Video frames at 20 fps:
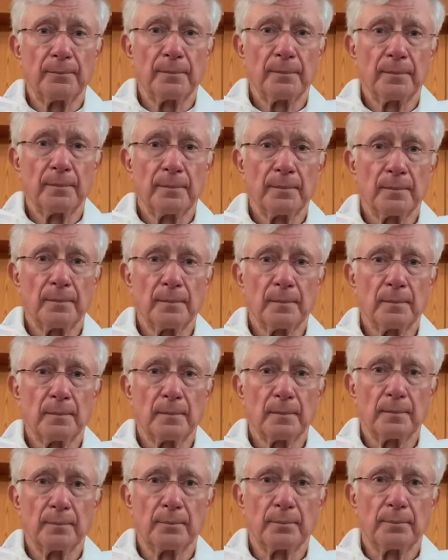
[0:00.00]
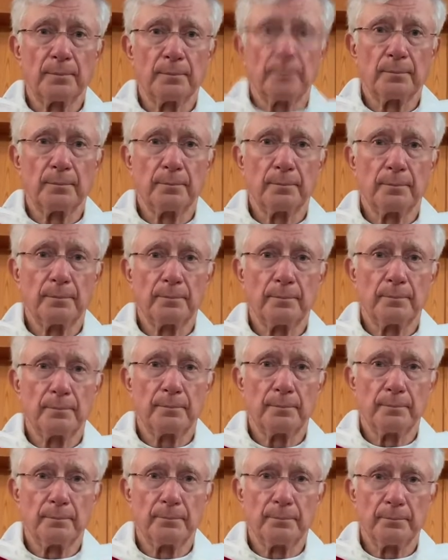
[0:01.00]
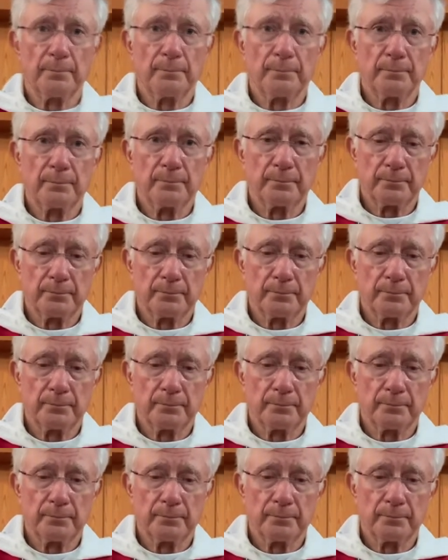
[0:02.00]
Nothing is said.